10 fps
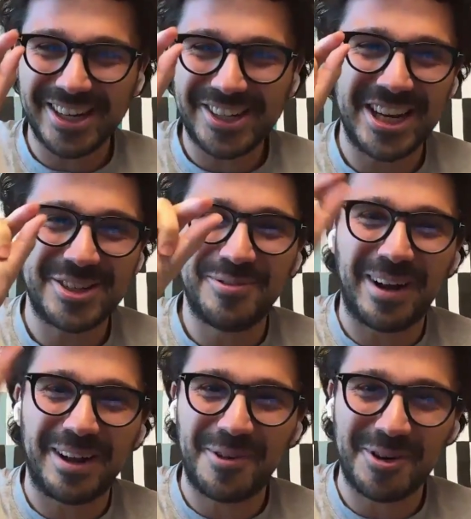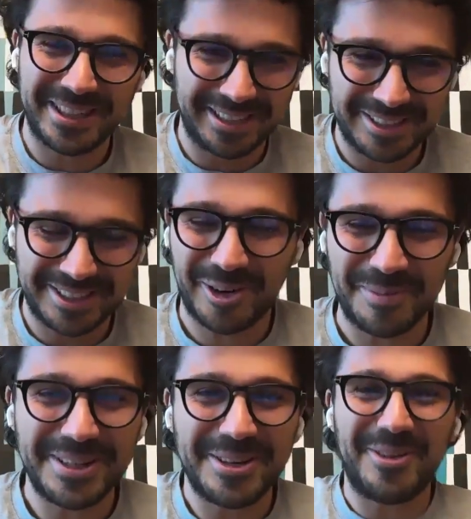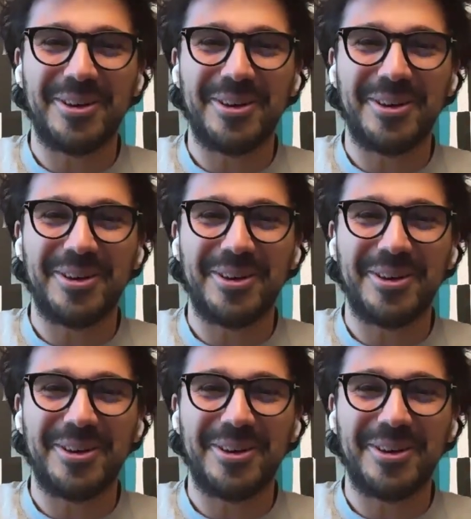just change one word in the copy.